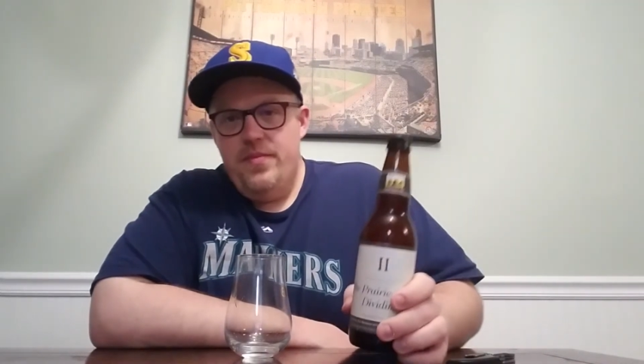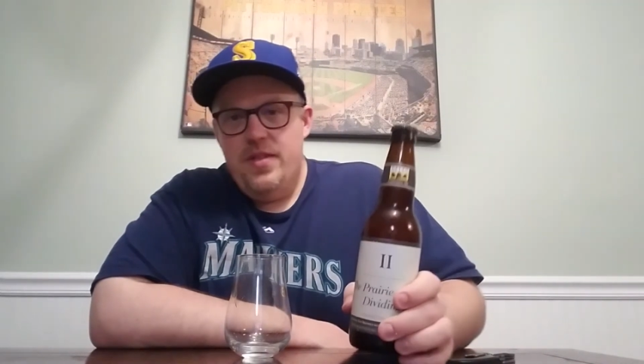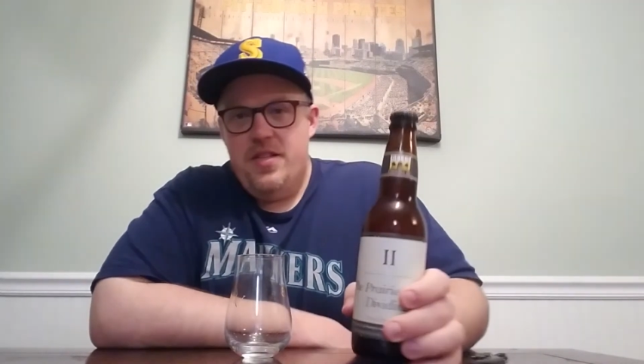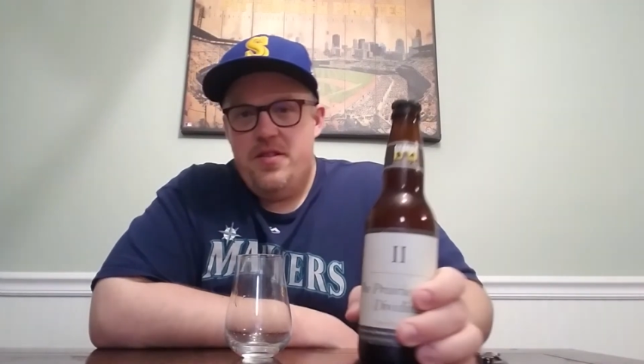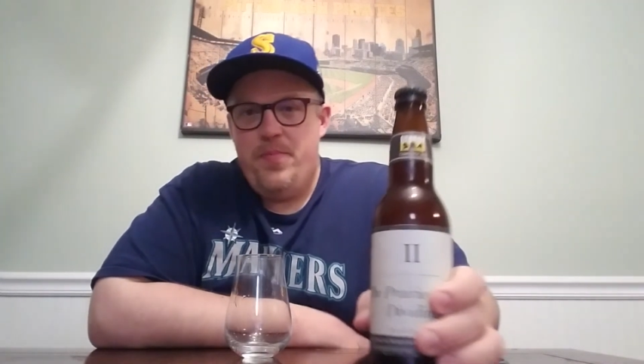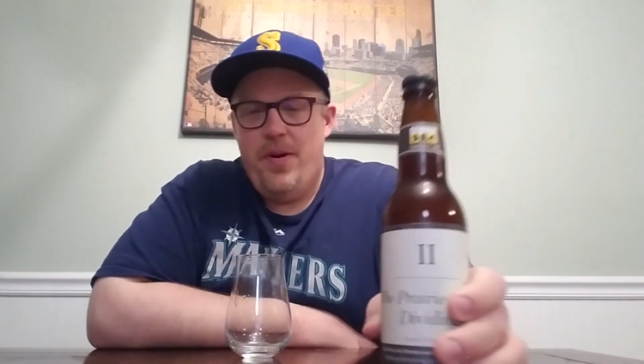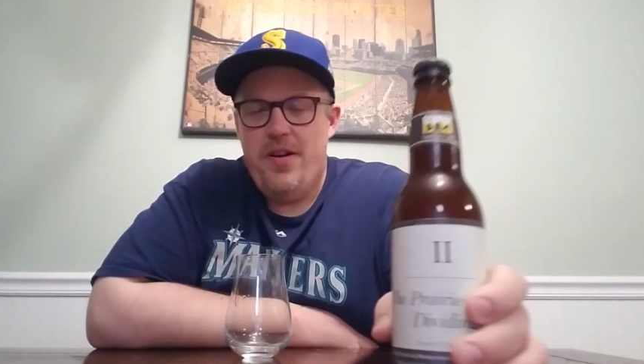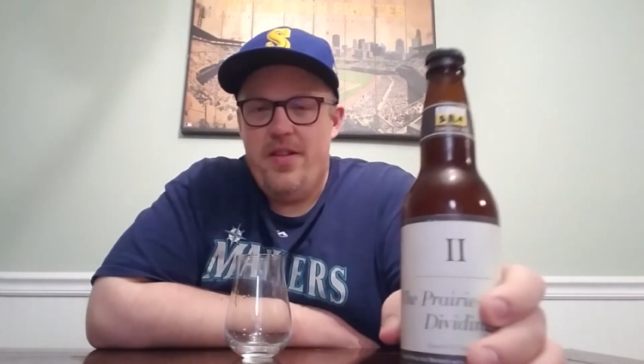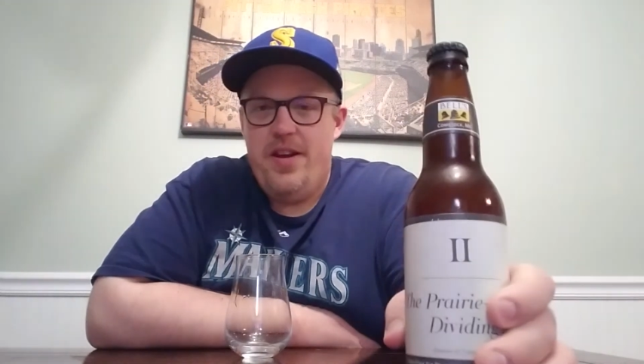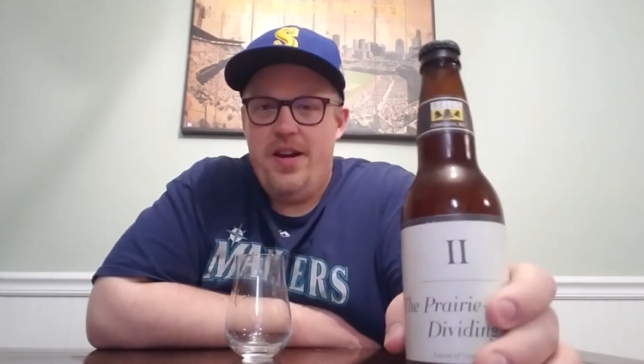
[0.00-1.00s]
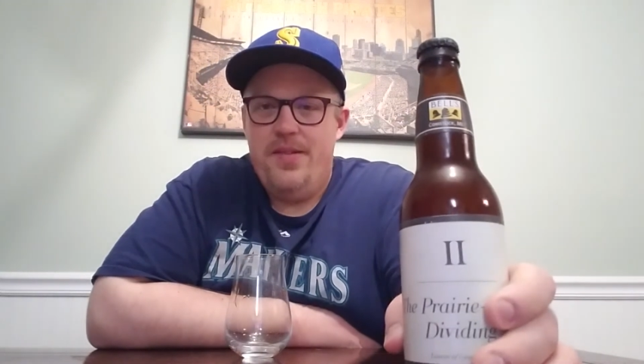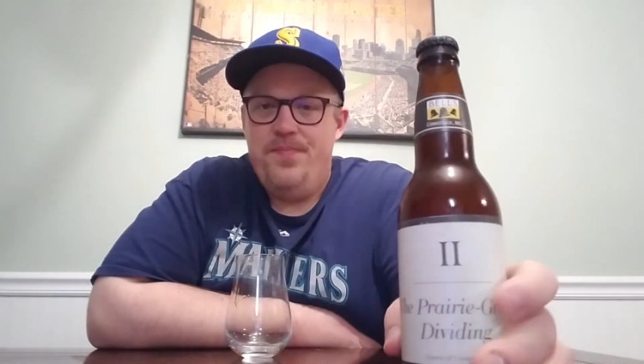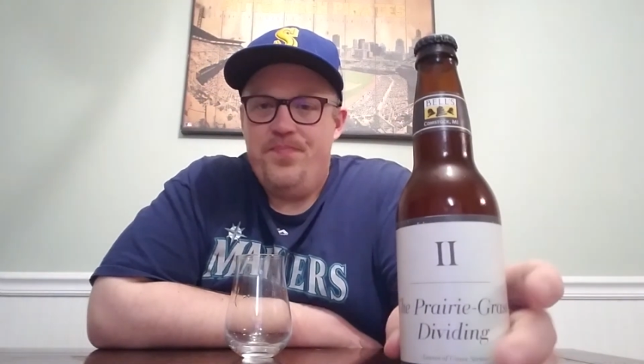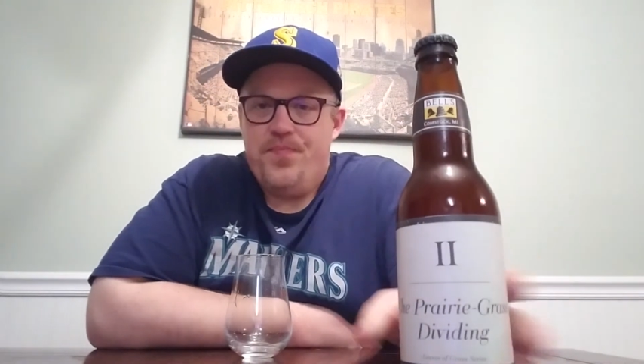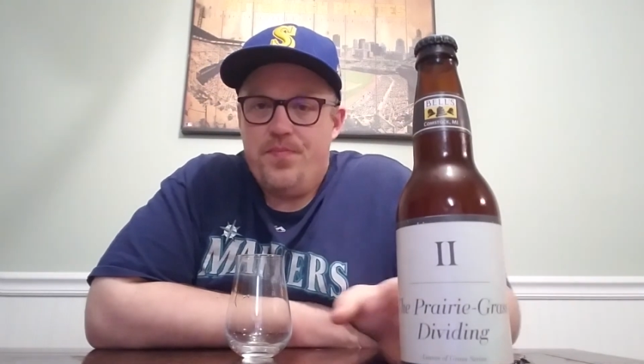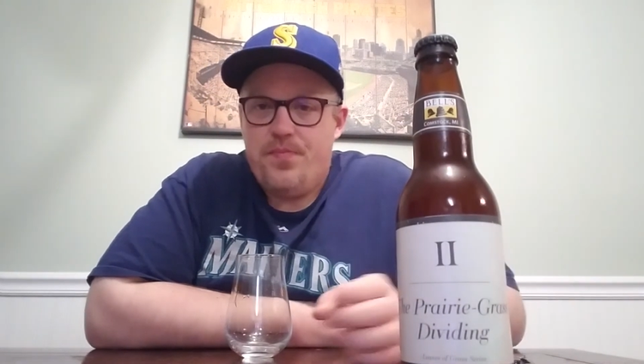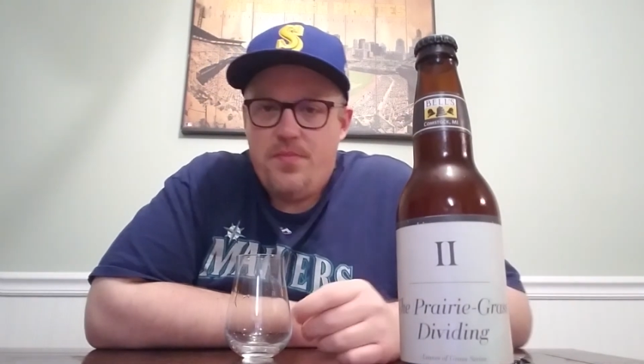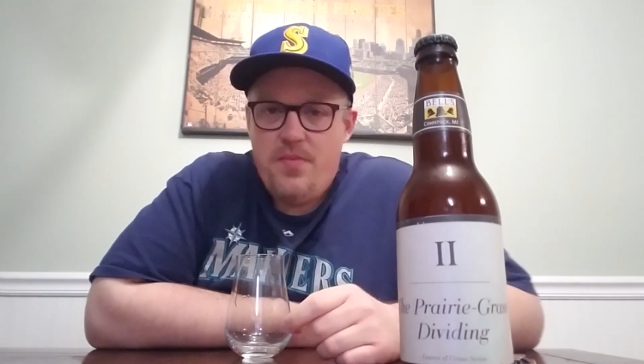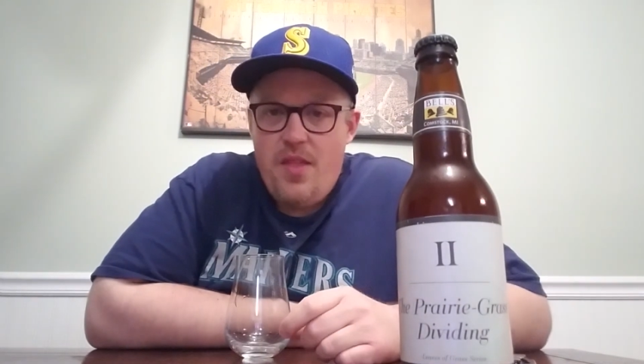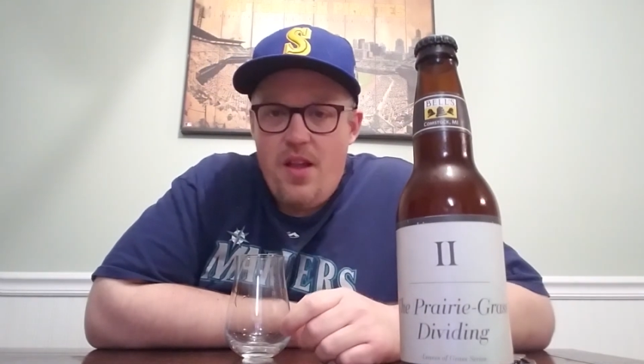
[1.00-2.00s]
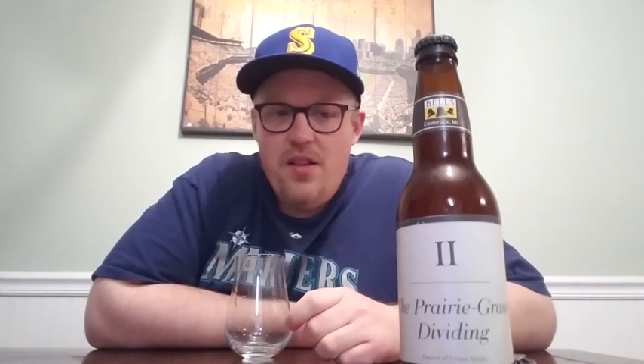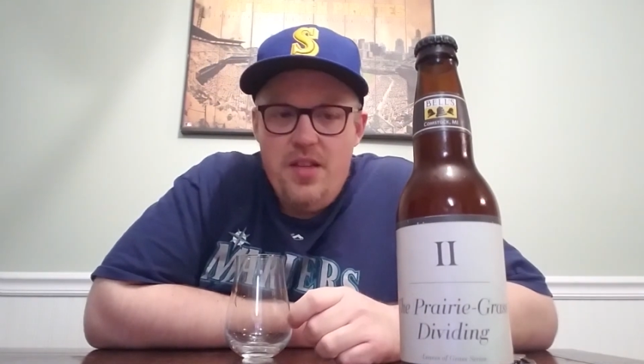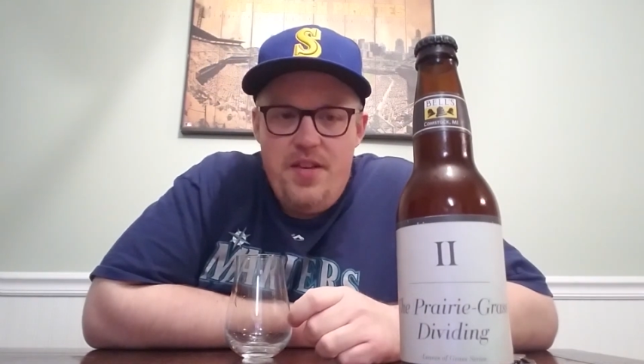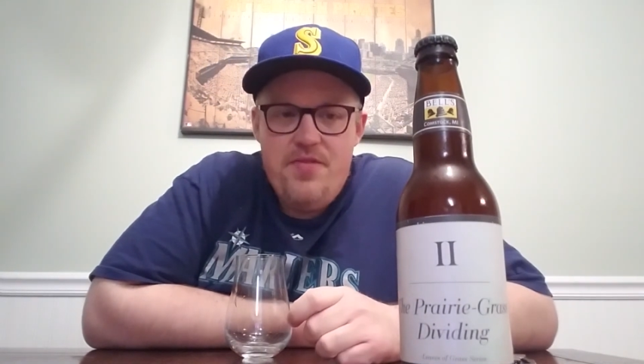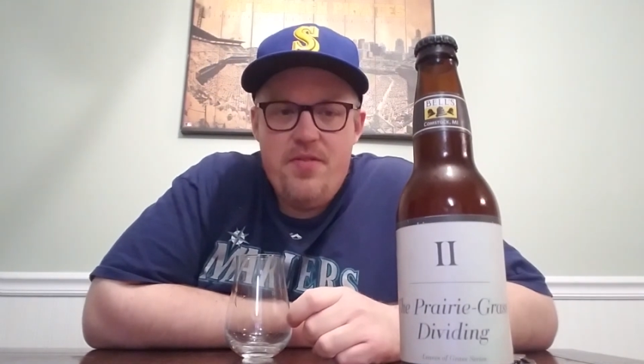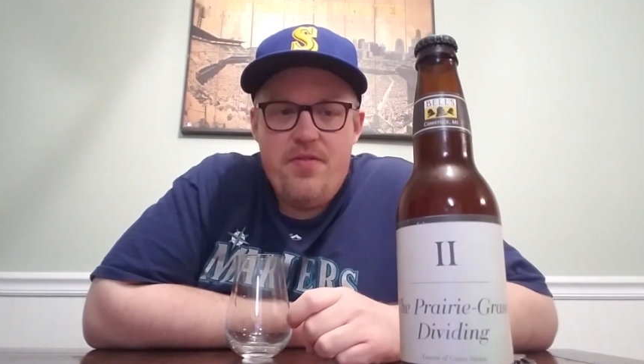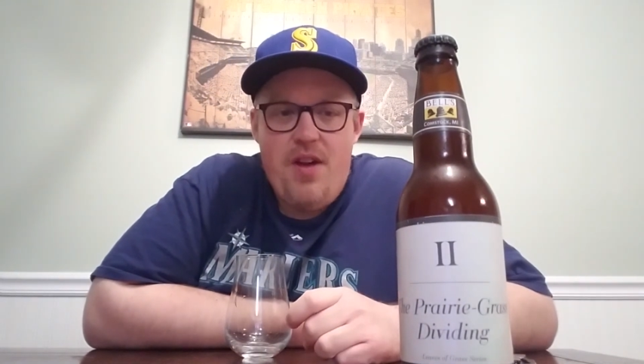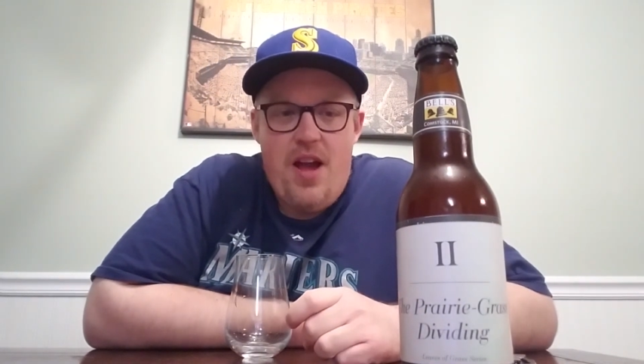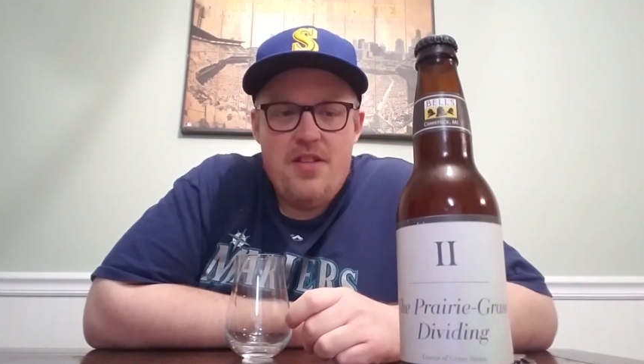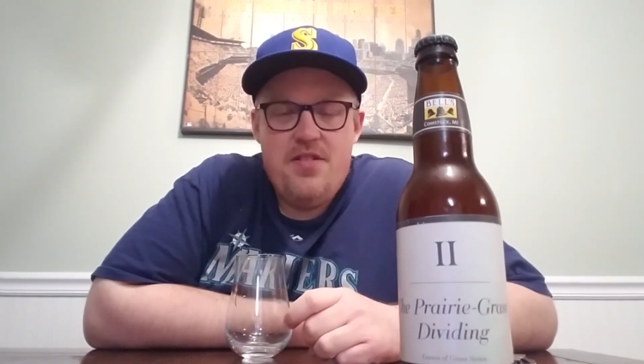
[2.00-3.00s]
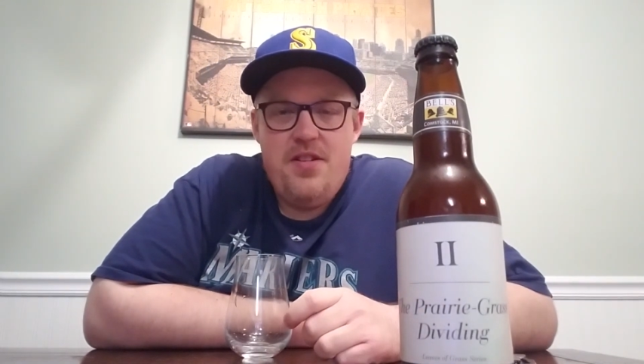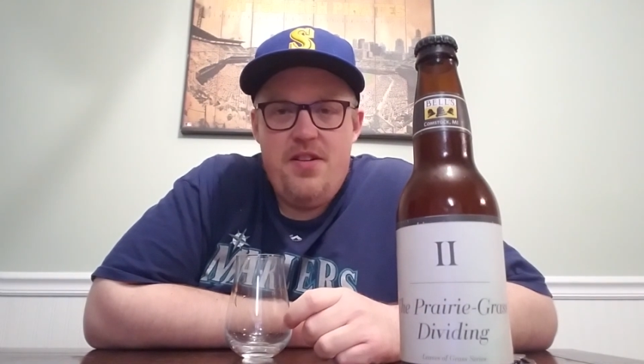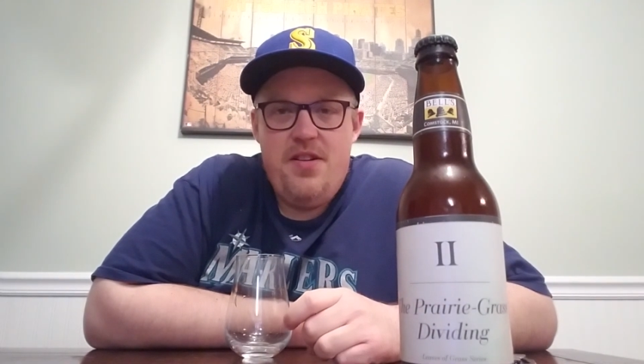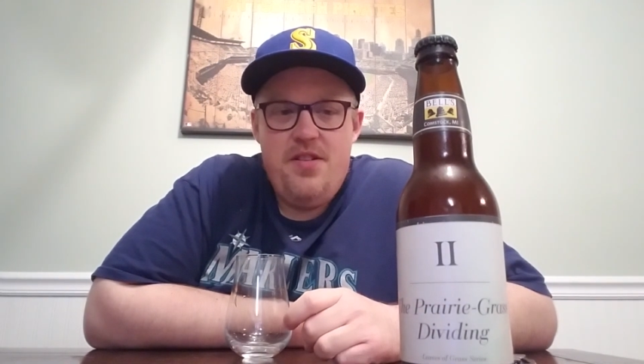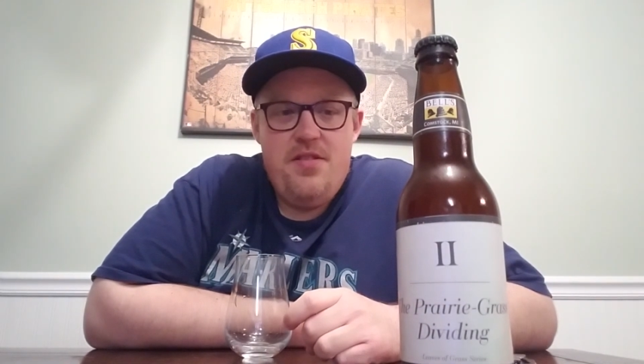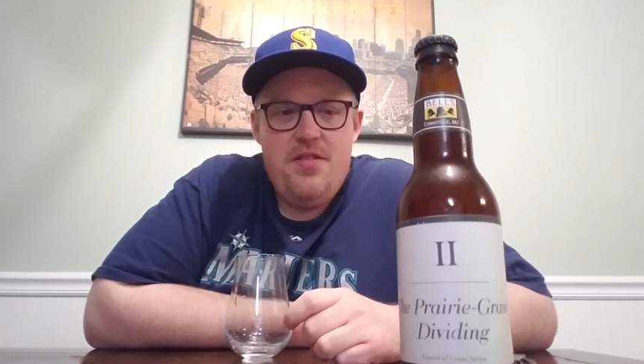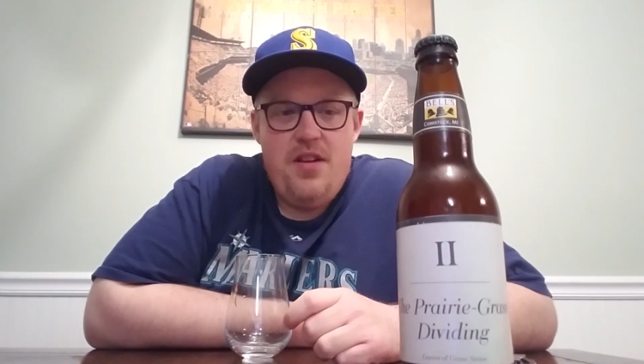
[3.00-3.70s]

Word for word: This is part of their Leaves of Grass series,